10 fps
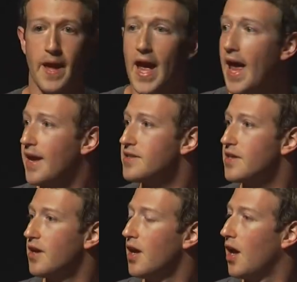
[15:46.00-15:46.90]
Yeah,
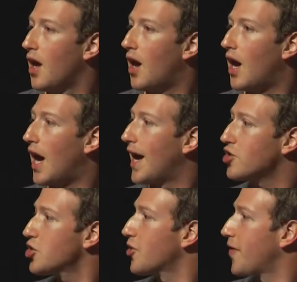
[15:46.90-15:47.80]
and I
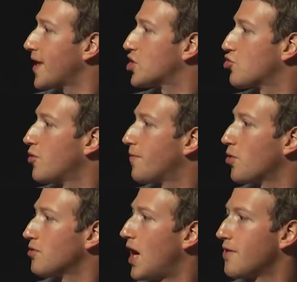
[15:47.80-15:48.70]
actually think that that's true
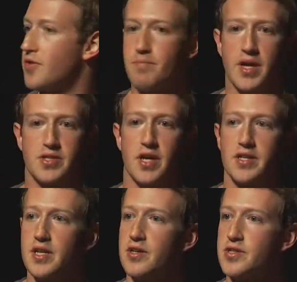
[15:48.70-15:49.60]
for a lot of the best
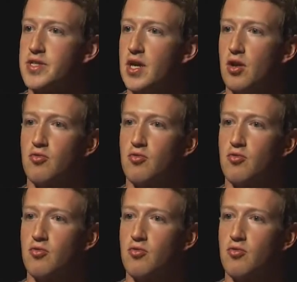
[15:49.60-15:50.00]
ideas,